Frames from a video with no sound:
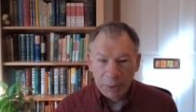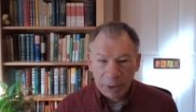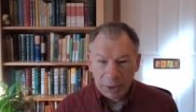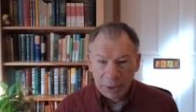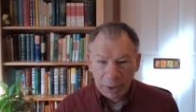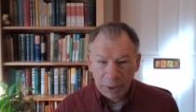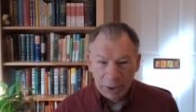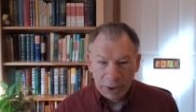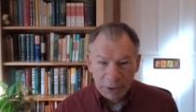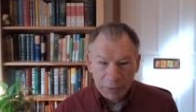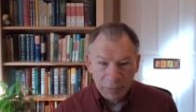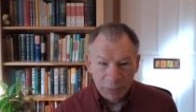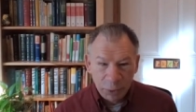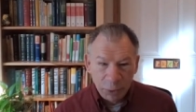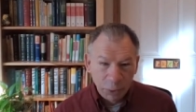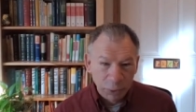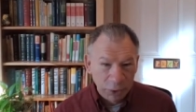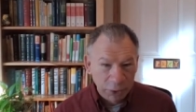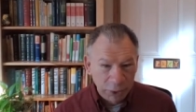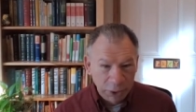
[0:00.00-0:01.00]
going to live
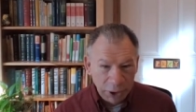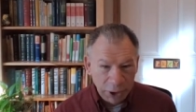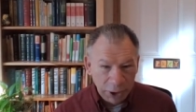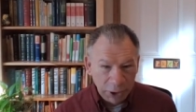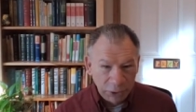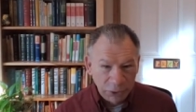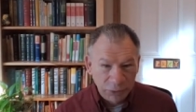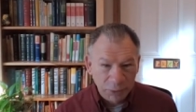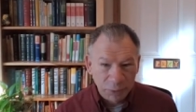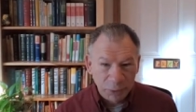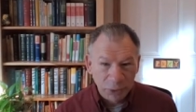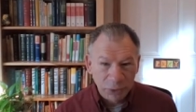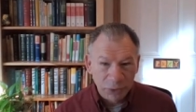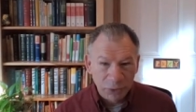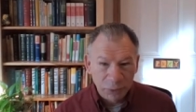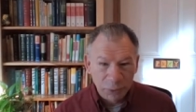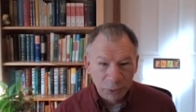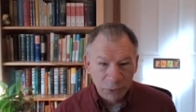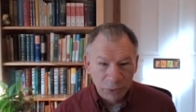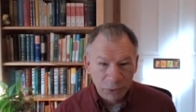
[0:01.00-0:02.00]
according to God's
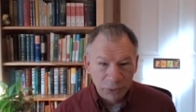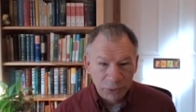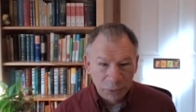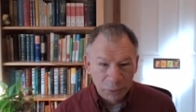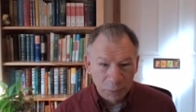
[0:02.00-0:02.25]
principles